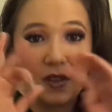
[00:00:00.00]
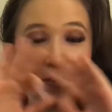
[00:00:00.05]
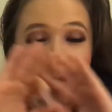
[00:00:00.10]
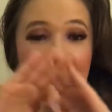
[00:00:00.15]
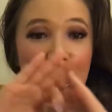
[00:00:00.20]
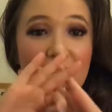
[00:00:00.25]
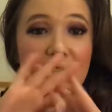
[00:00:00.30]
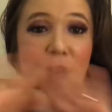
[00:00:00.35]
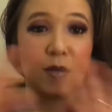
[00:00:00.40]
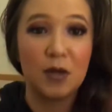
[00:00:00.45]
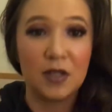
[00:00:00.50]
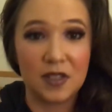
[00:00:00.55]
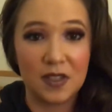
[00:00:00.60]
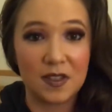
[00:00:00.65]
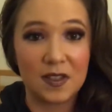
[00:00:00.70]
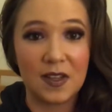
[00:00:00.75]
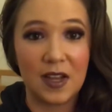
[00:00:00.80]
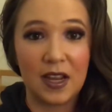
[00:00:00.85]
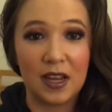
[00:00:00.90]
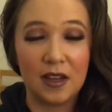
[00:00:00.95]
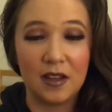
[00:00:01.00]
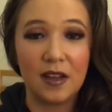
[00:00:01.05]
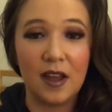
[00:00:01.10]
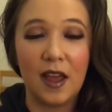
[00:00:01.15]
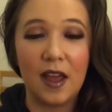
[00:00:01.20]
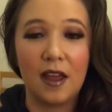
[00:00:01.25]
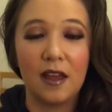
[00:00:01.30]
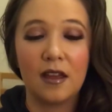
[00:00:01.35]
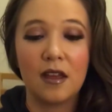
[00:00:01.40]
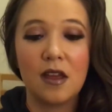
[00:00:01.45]
because it was the second
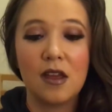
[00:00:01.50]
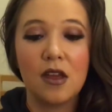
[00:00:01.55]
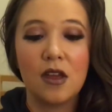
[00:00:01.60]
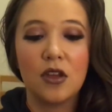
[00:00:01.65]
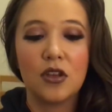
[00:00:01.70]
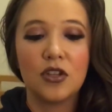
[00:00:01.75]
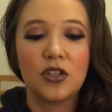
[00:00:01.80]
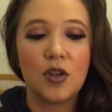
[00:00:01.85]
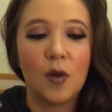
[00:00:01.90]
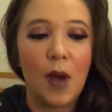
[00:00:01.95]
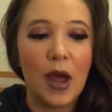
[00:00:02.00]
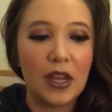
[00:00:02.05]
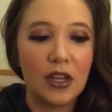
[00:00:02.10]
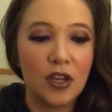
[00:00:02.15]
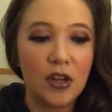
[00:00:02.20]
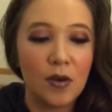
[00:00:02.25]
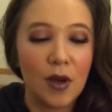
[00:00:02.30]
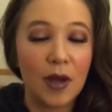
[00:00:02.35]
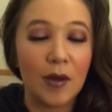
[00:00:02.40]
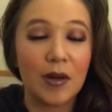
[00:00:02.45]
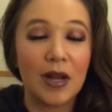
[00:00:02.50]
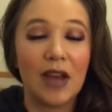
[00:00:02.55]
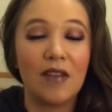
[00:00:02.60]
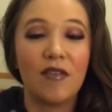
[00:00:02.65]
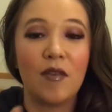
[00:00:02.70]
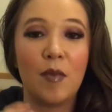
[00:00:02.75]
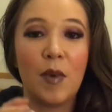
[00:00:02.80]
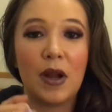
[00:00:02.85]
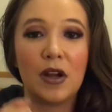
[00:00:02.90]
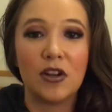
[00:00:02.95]
day. So I knew I would
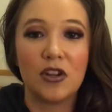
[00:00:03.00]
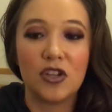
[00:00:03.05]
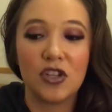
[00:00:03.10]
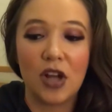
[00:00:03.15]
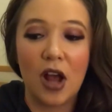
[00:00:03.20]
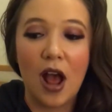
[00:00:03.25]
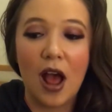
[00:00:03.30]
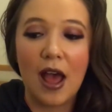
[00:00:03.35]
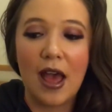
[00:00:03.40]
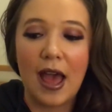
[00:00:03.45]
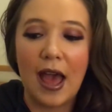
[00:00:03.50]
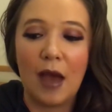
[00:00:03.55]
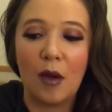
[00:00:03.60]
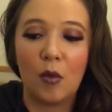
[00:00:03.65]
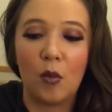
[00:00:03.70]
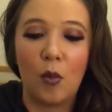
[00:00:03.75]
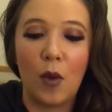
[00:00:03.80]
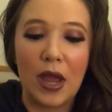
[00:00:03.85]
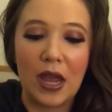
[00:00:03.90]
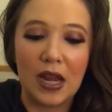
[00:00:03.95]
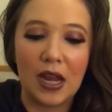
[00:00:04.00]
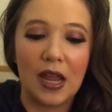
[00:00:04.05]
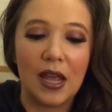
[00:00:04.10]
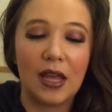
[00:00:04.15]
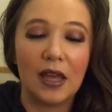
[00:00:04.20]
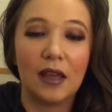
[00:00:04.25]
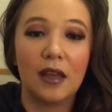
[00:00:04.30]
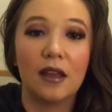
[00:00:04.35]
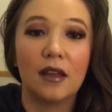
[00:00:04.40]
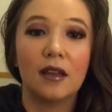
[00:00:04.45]
have a better shot at
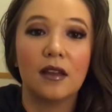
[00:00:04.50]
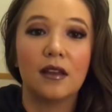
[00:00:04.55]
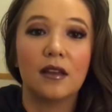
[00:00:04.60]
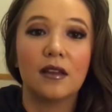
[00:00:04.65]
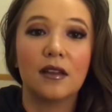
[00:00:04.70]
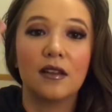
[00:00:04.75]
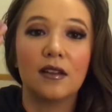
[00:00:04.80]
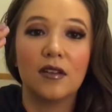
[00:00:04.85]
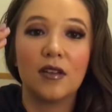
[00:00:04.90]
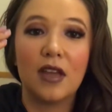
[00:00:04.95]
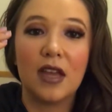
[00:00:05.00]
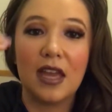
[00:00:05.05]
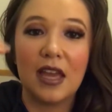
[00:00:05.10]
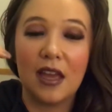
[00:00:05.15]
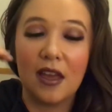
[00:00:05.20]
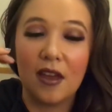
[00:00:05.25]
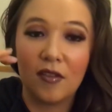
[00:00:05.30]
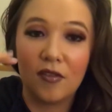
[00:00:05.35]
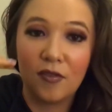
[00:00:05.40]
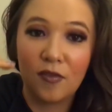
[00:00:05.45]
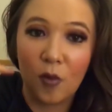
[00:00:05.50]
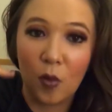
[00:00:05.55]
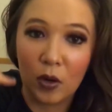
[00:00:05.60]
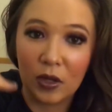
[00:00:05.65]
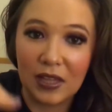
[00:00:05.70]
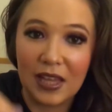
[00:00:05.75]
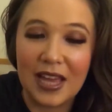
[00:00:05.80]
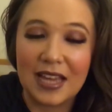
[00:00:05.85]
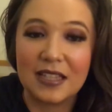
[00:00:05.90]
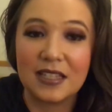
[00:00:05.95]
waiting
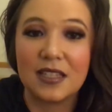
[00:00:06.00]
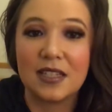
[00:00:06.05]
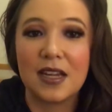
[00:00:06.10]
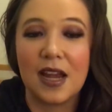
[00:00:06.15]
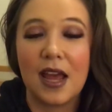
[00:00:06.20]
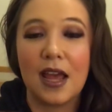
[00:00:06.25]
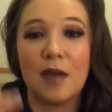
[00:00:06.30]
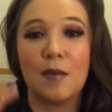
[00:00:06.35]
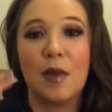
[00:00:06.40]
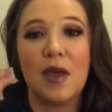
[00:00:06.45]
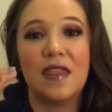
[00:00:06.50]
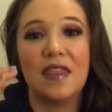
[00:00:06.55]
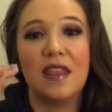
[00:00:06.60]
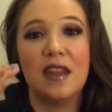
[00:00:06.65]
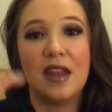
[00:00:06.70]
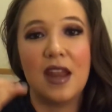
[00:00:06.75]
for less time in the